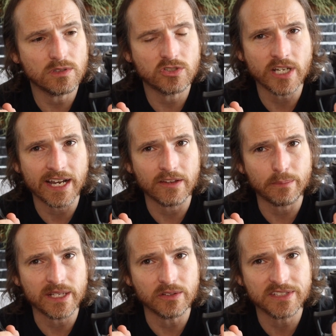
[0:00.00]
check out the
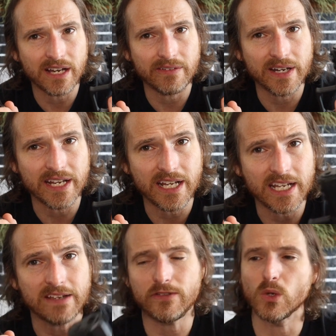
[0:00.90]
P-07.
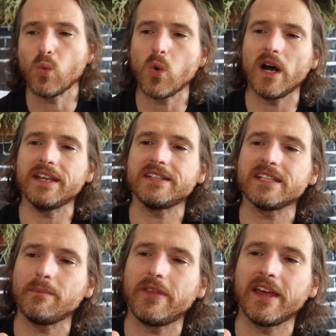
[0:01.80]
If you want
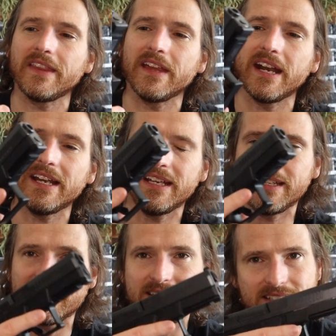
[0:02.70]
something that
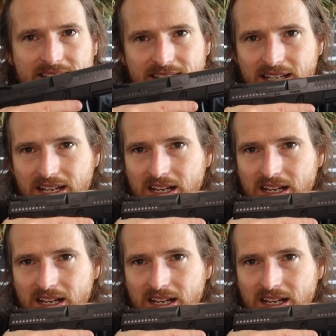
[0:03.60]
is,